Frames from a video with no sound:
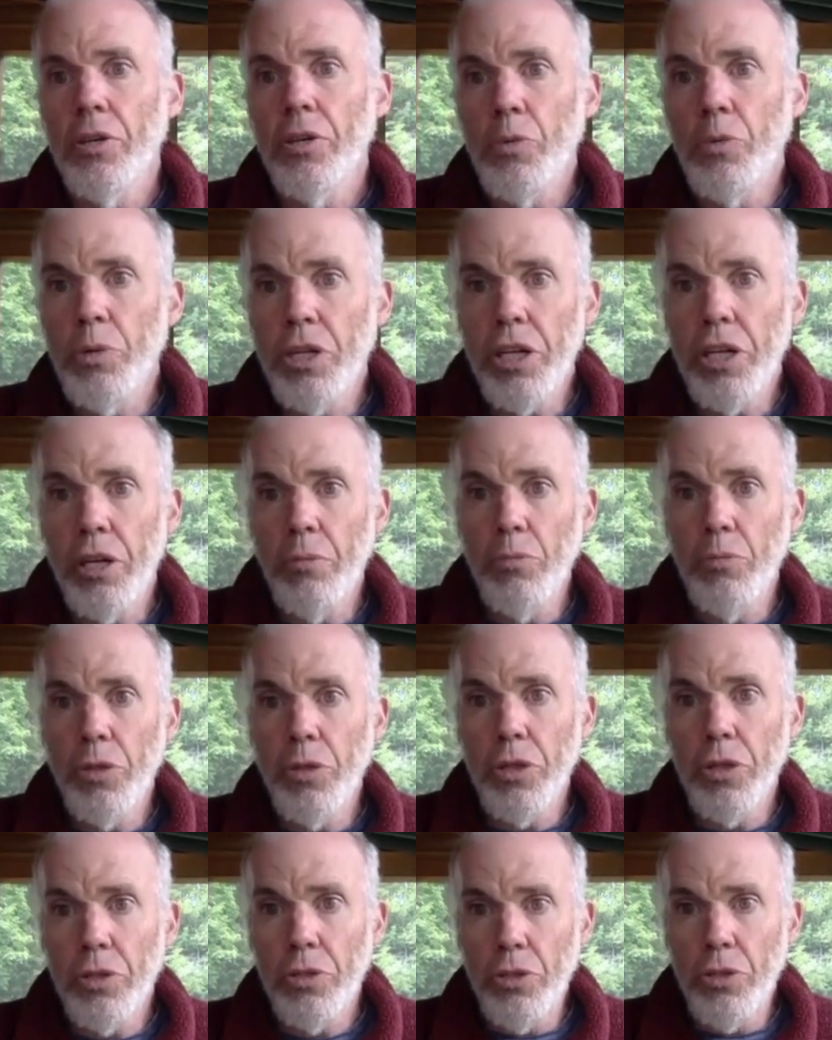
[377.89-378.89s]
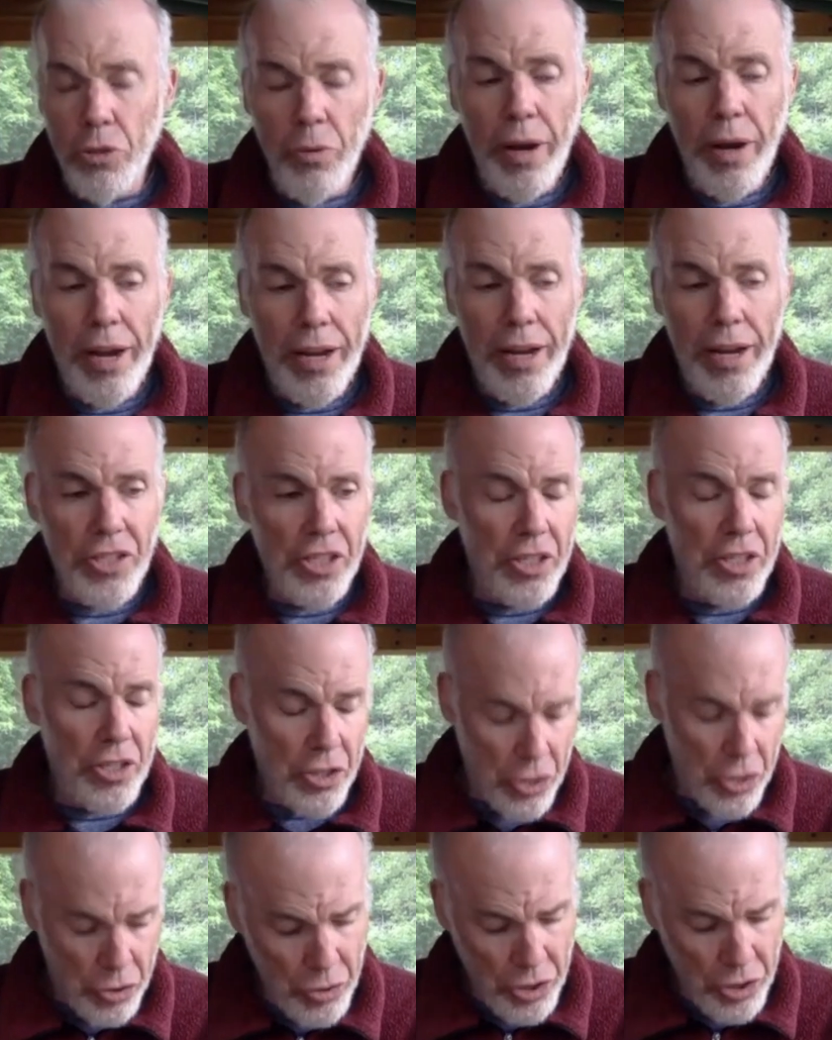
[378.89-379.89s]
we come with 2 assets,
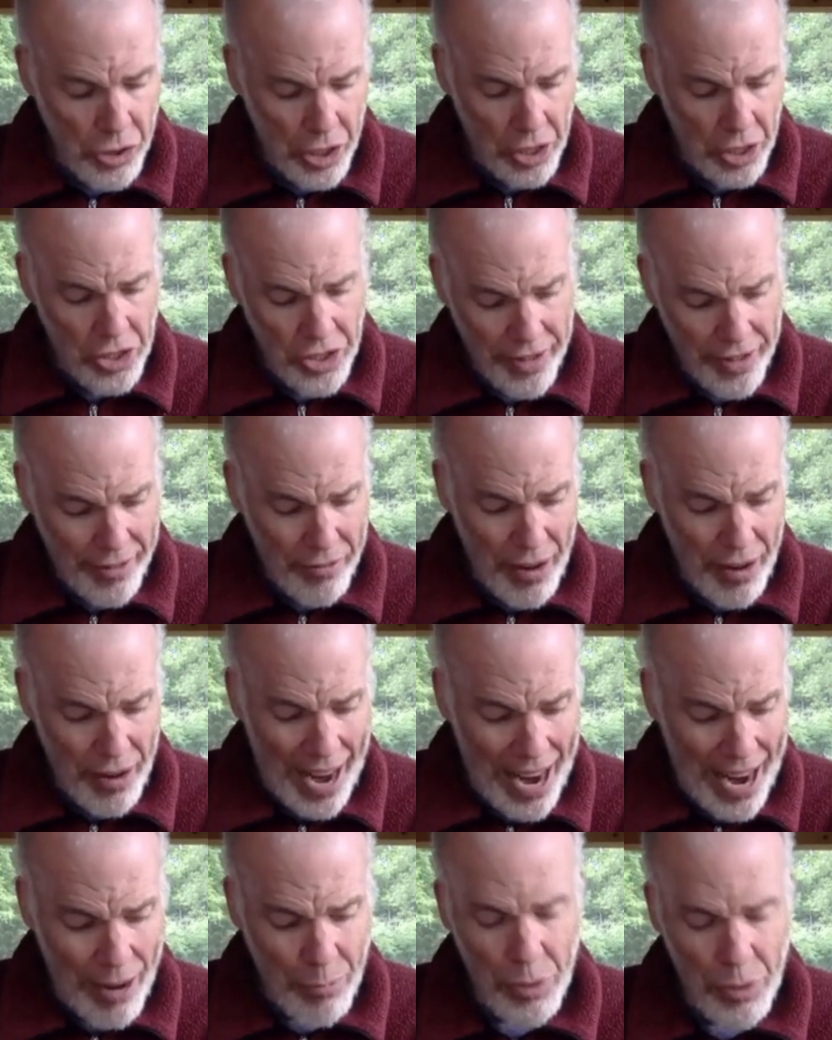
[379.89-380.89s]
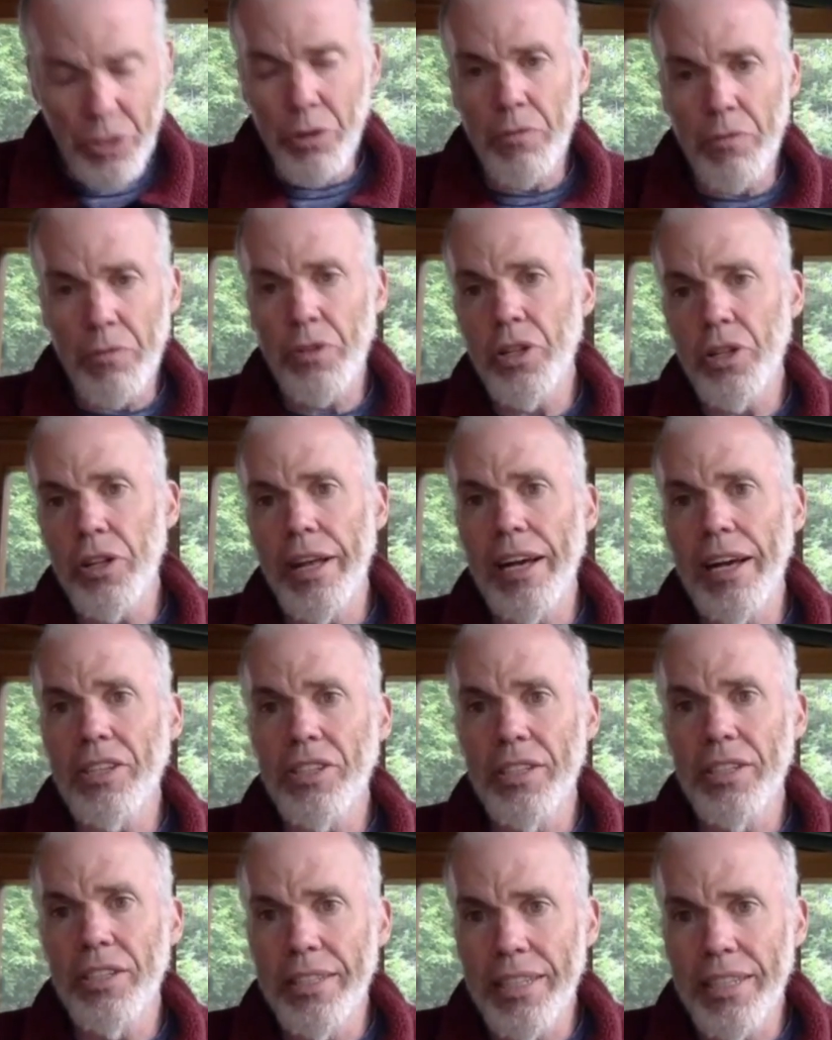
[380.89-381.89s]
2 things that have happened over the
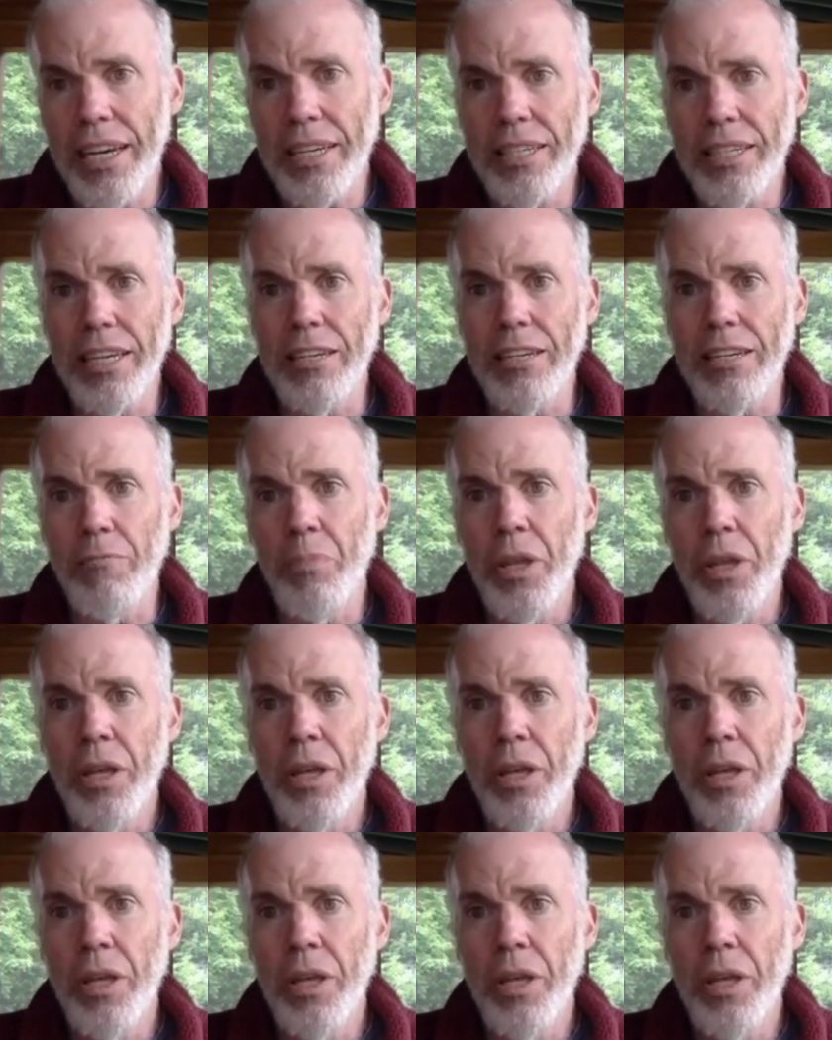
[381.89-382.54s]
last decade